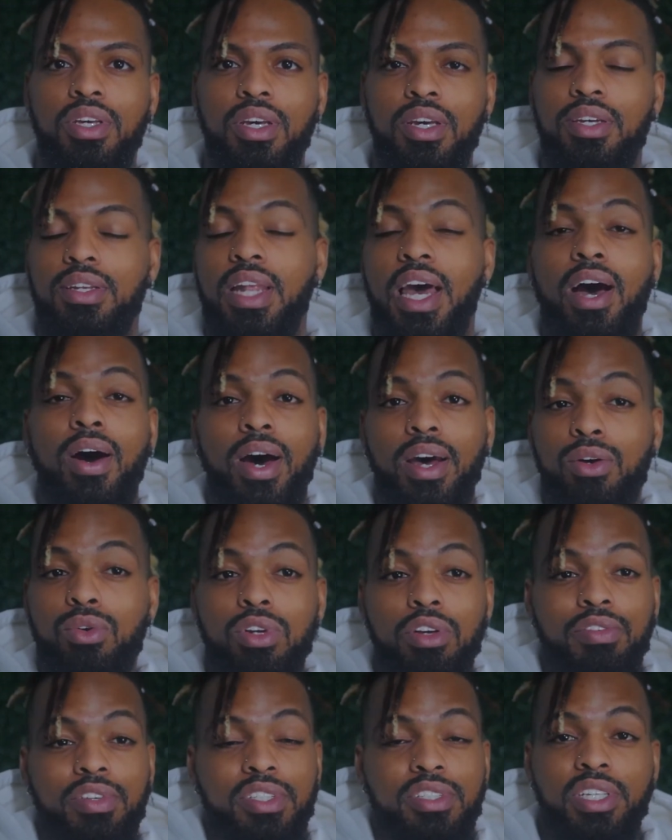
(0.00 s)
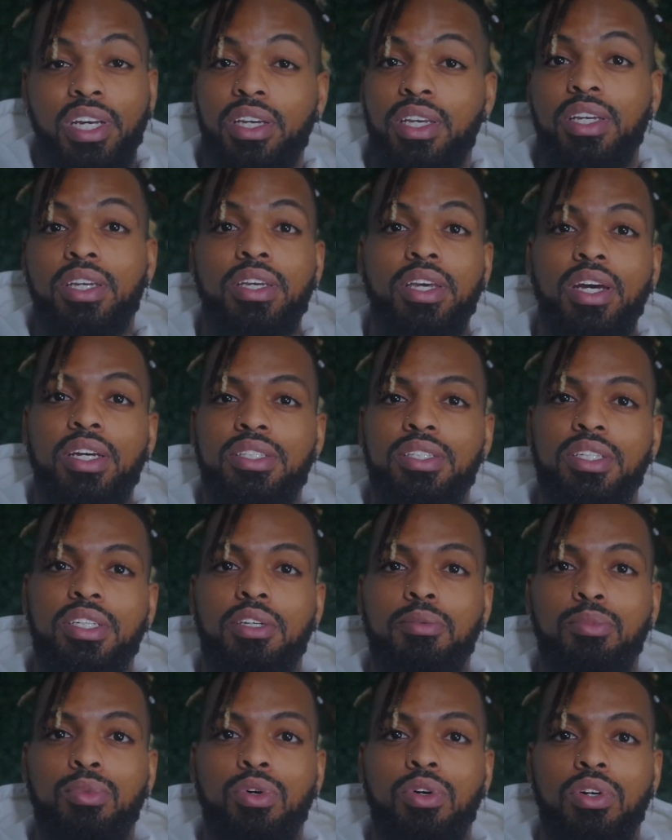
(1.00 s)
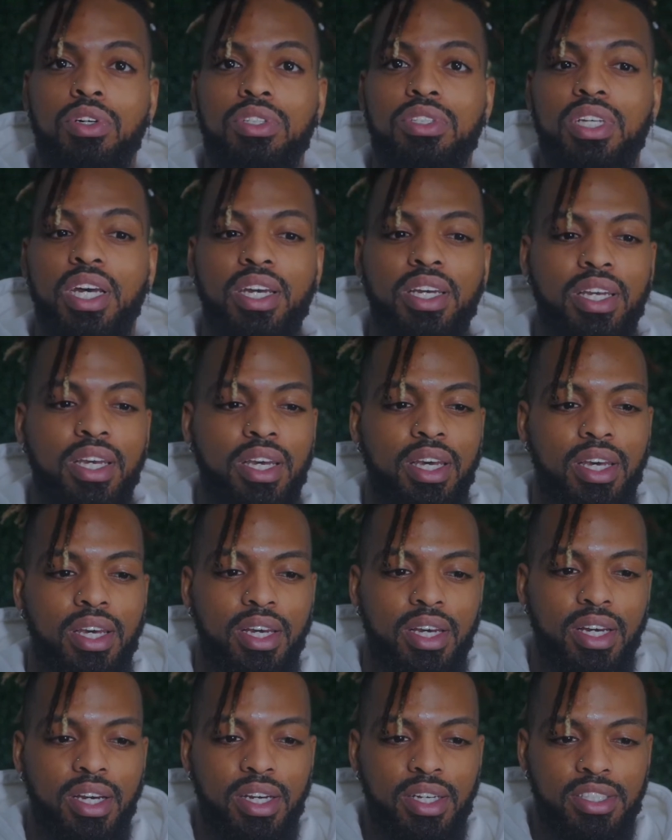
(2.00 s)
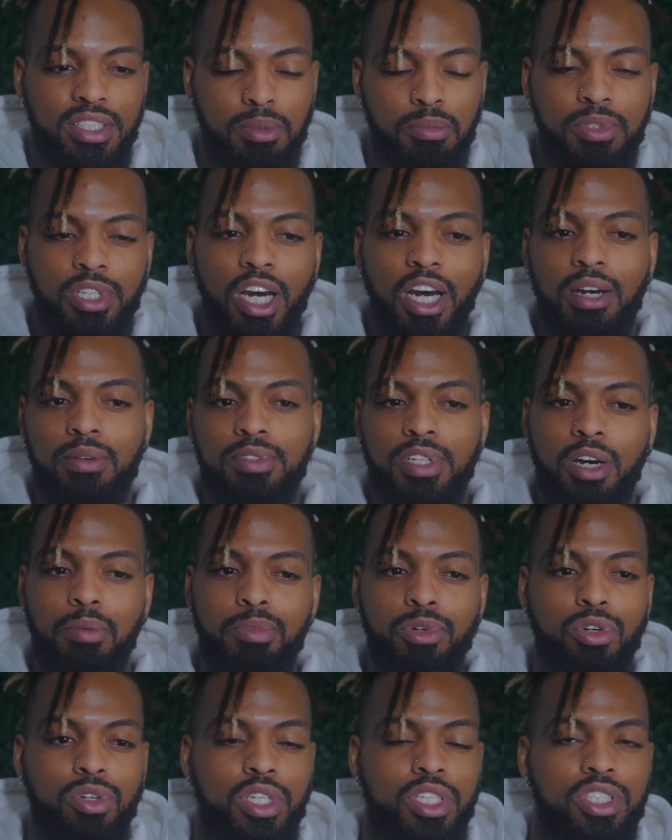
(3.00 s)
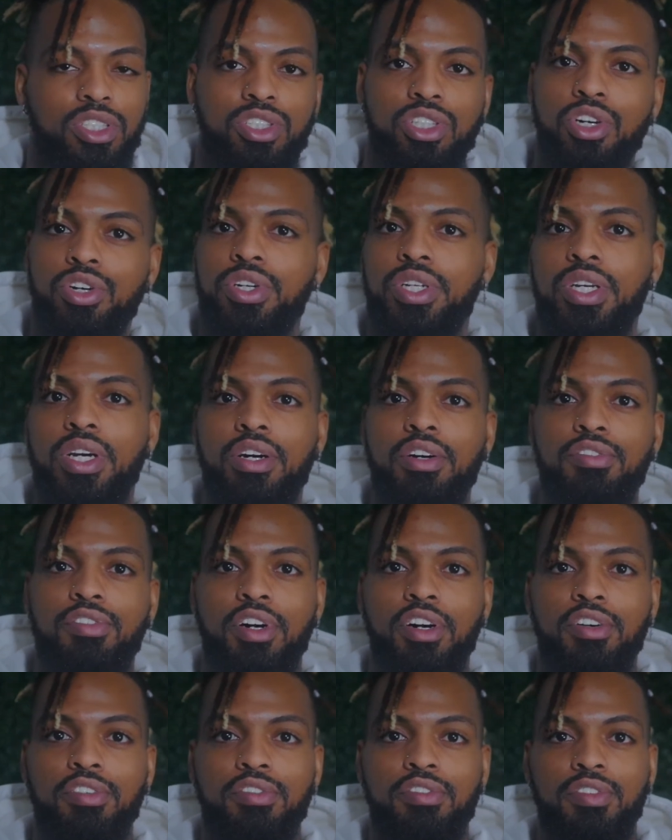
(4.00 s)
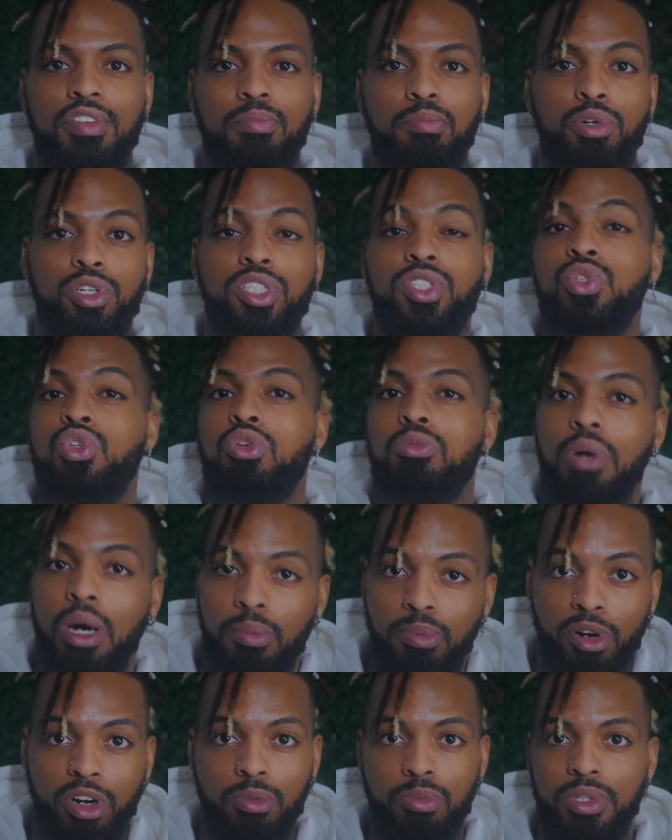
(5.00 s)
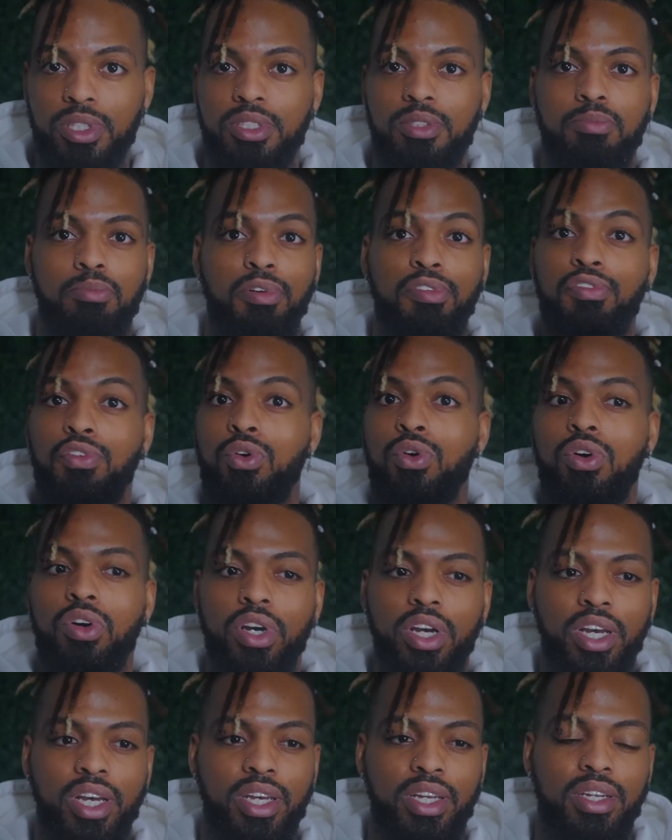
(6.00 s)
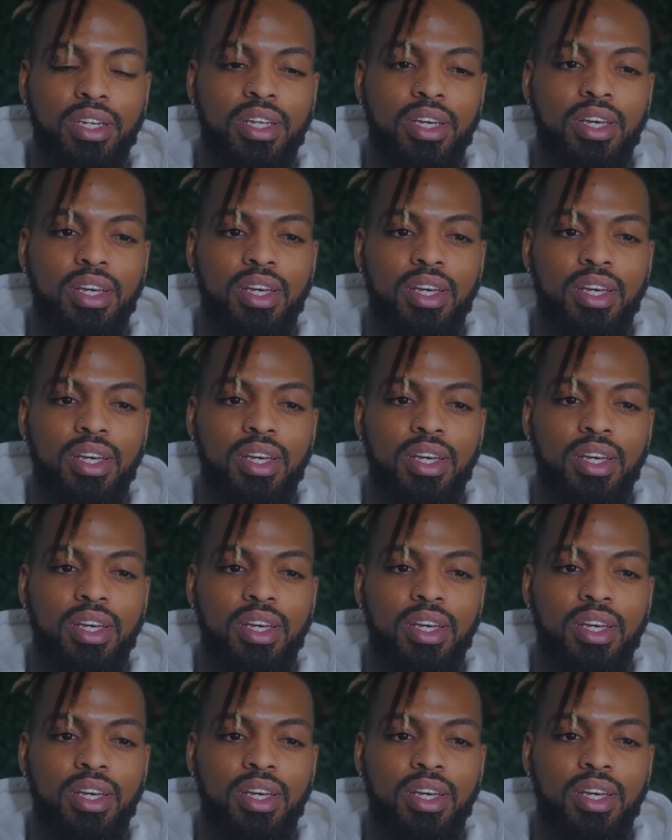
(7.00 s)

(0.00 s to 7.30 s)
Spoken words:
And now I don't even second guess anymore. It's like sometimes I'll be on this journey of pursuing my purpose before, and